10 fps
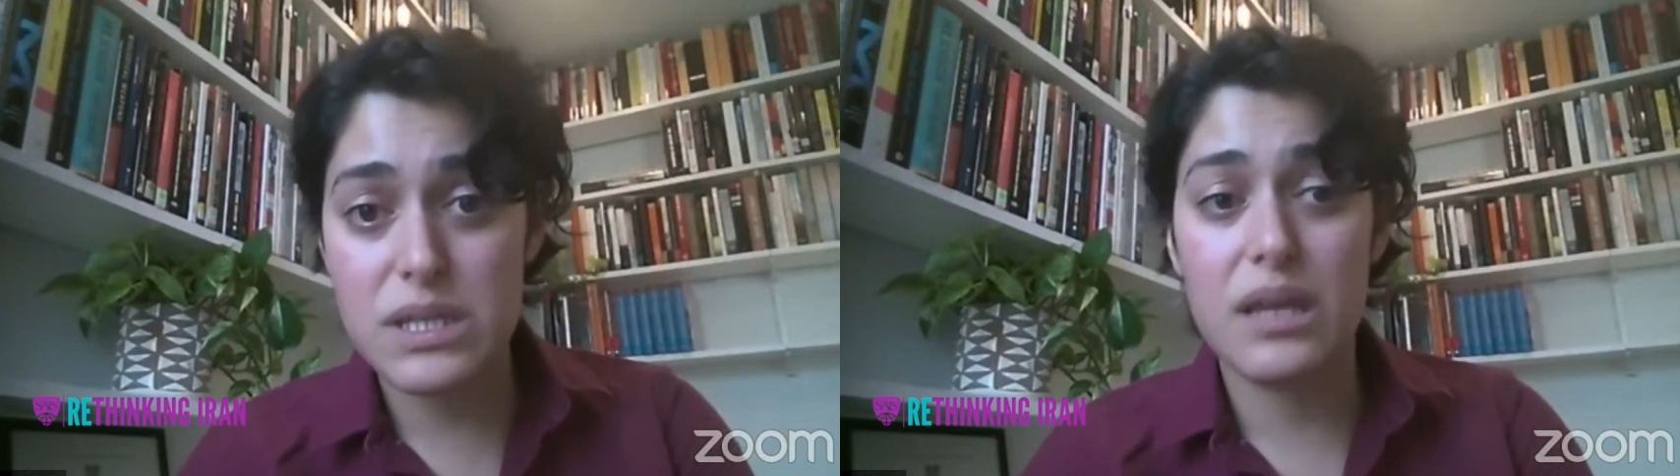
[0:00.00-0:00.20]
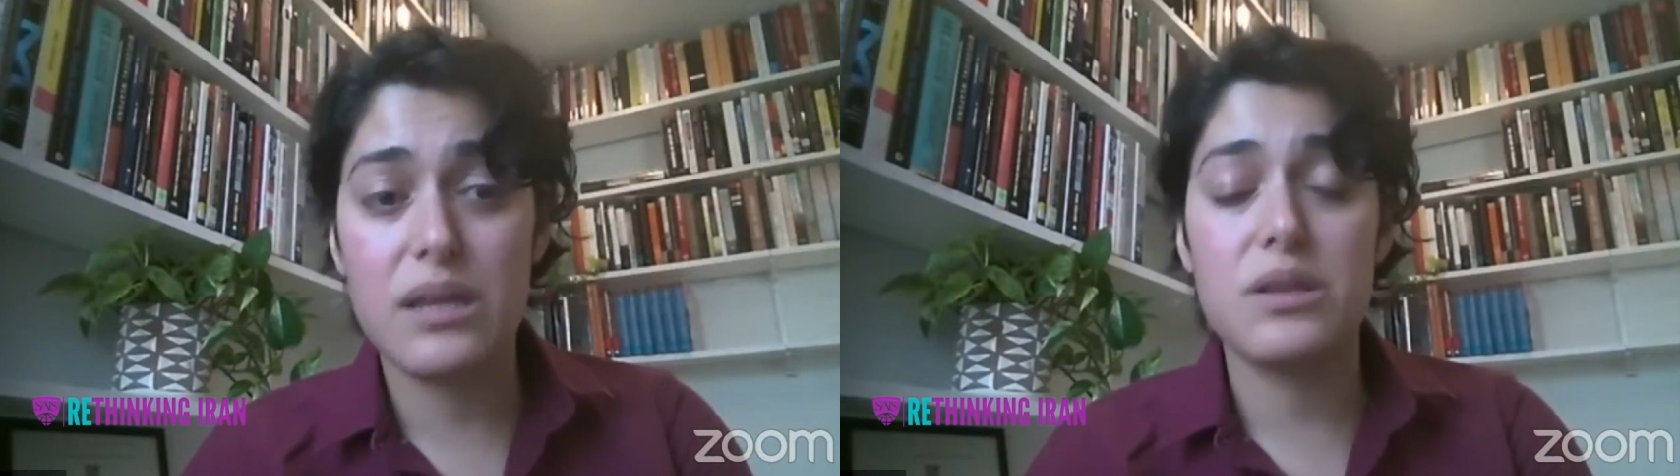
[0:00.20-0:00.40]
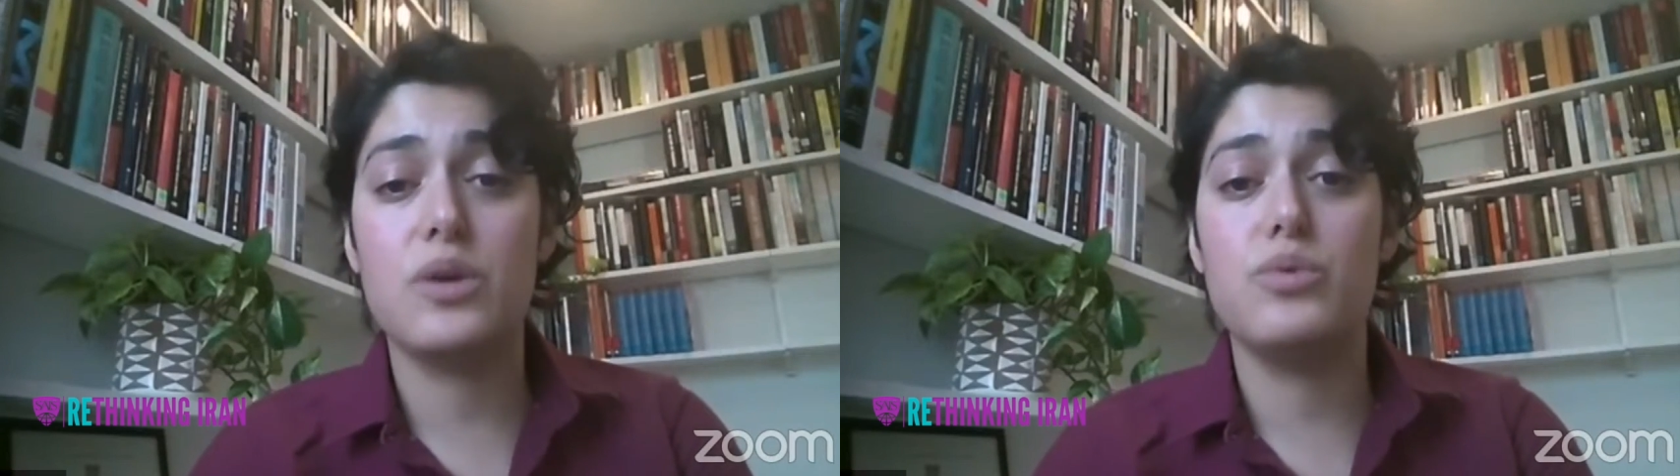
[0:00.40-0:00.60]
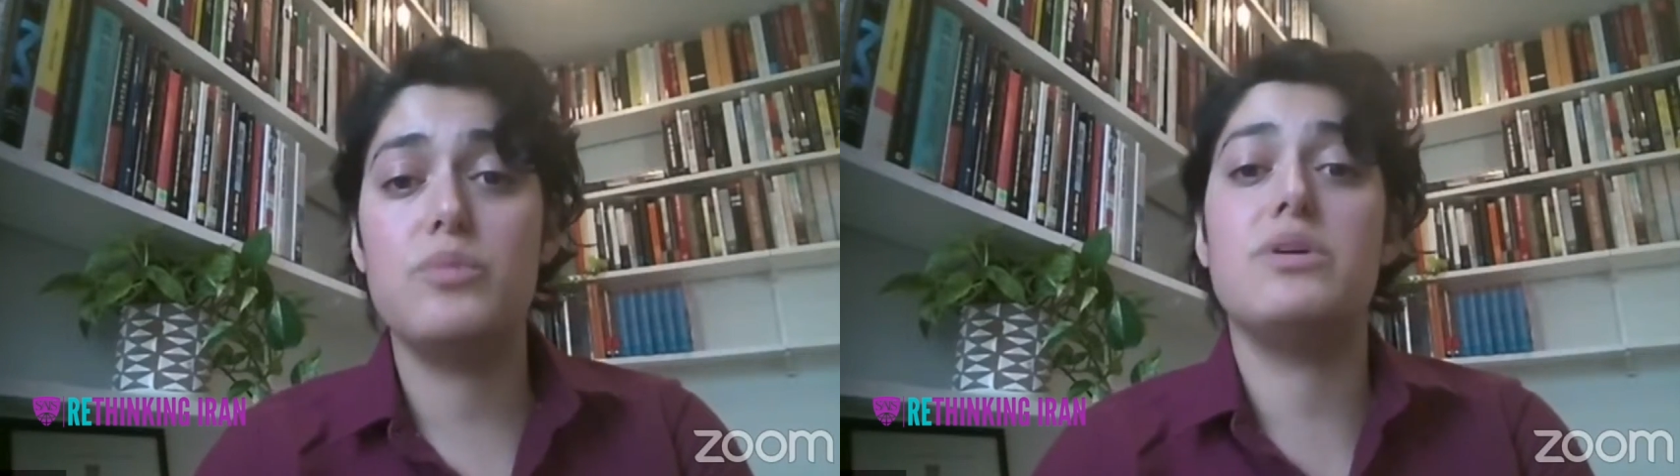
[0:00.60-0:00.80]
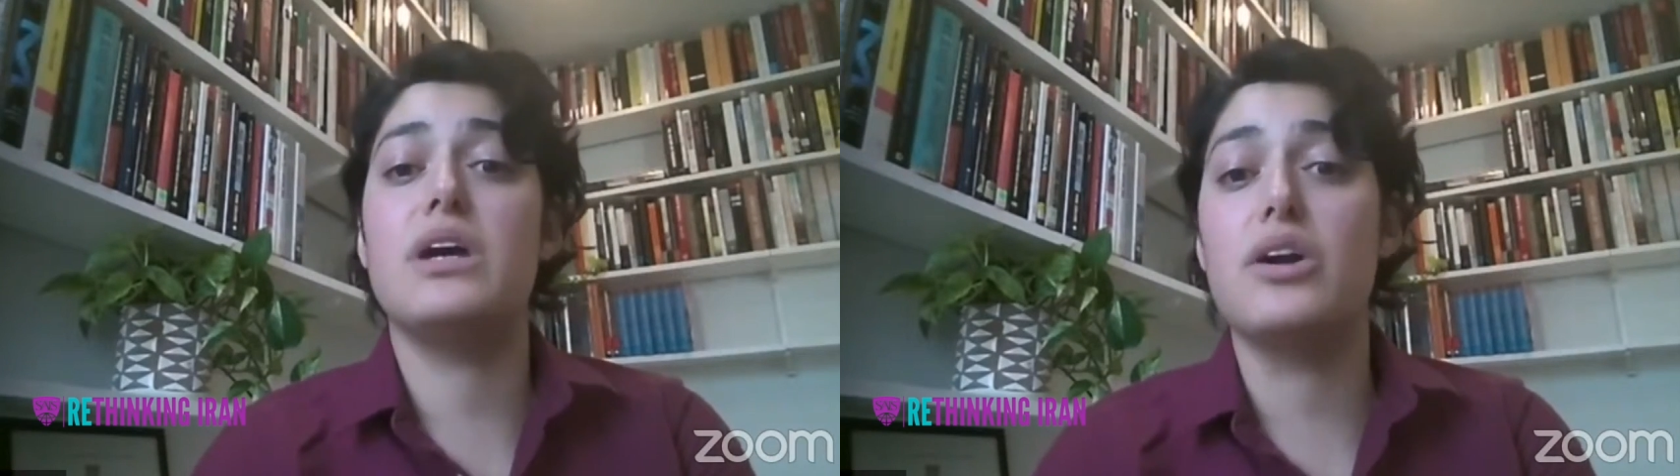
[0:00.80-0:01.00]
I think,
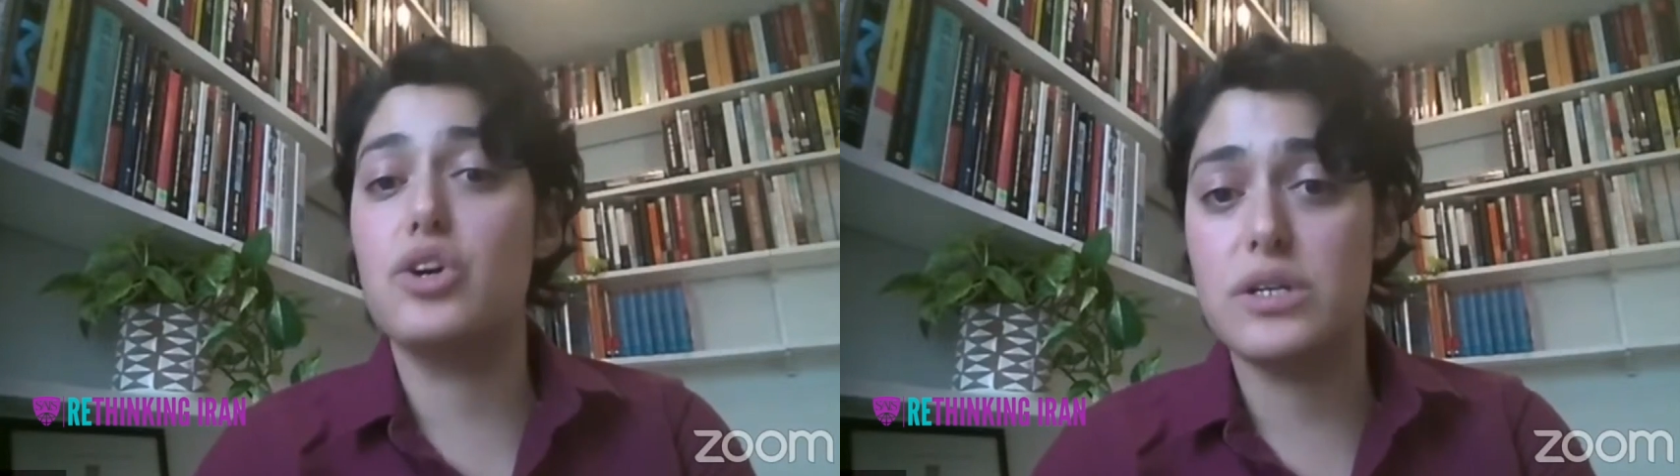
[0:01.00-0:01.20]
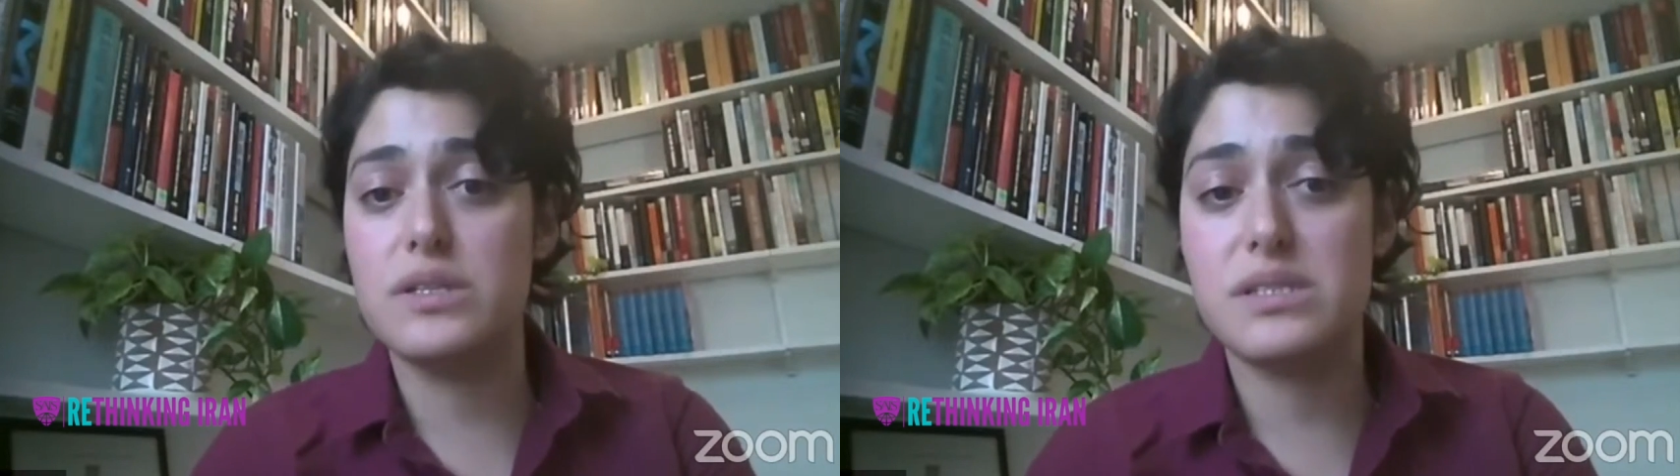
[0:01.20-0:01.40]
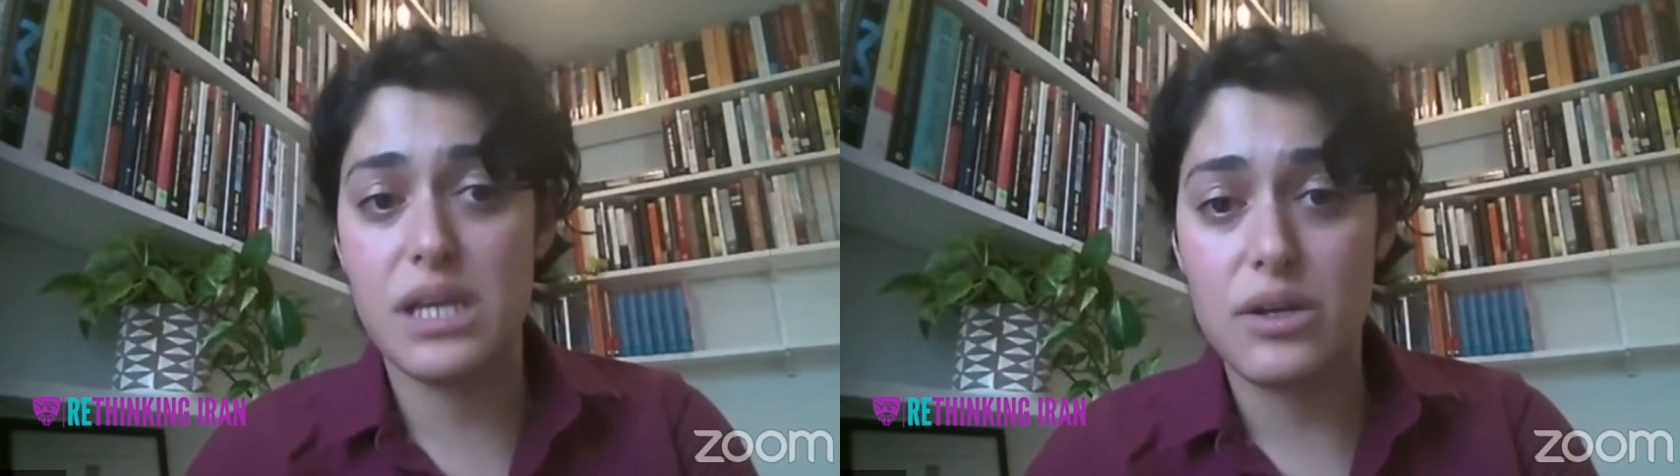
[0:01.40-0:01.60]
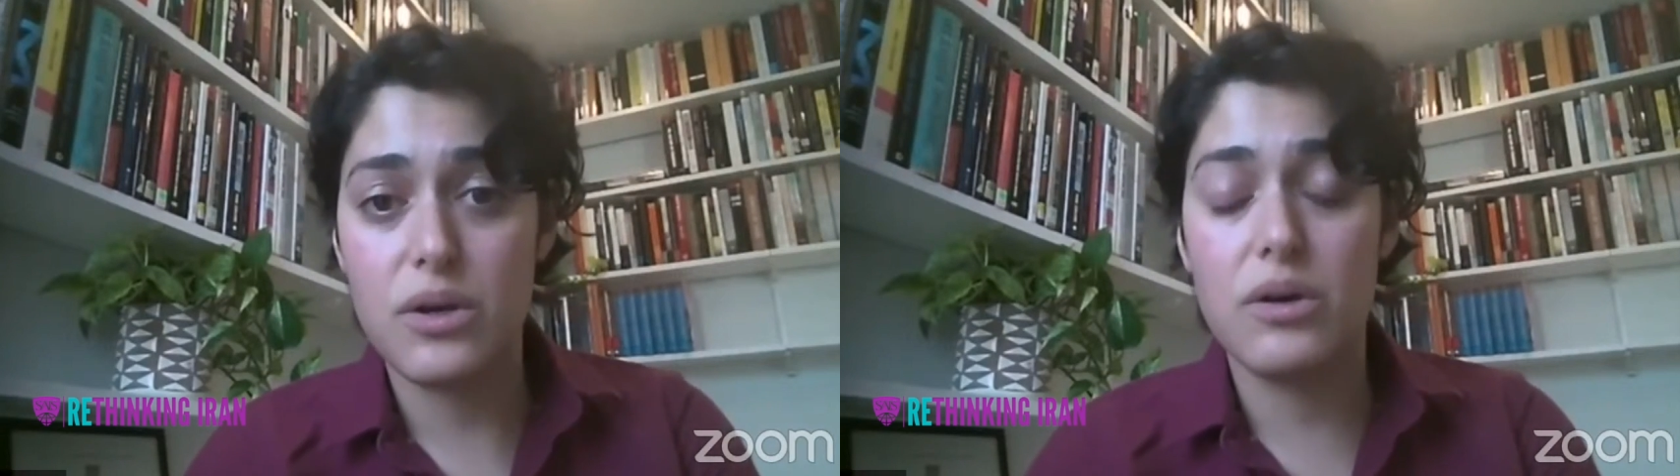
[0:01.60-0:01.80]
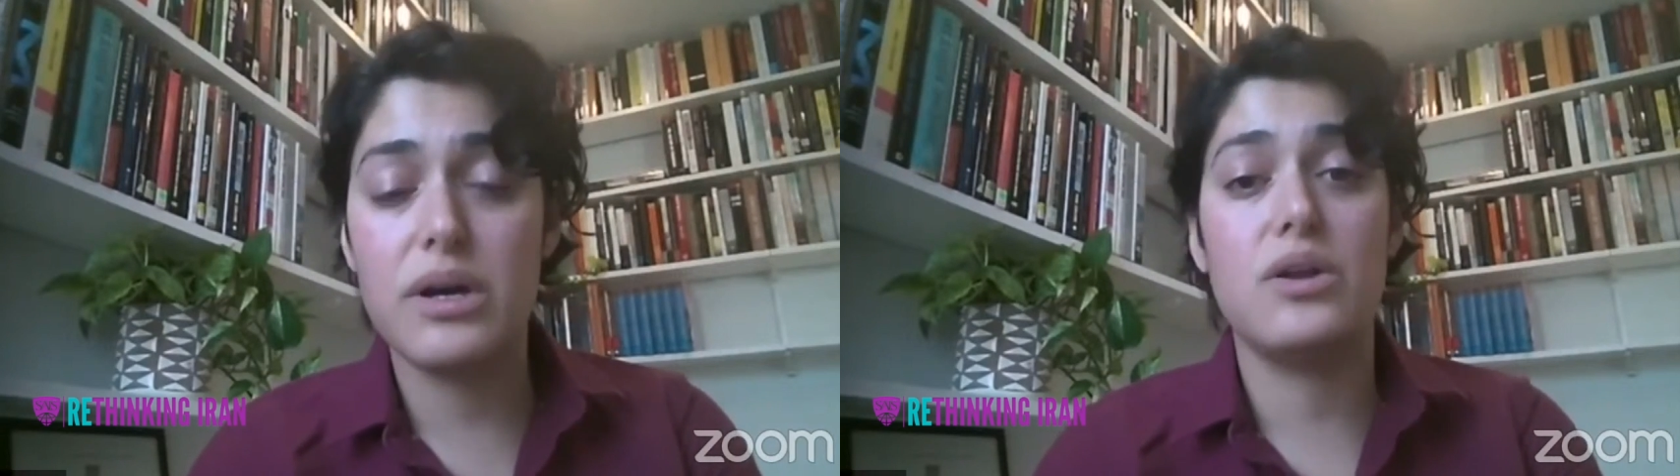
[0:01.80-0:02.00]
would be a good signal,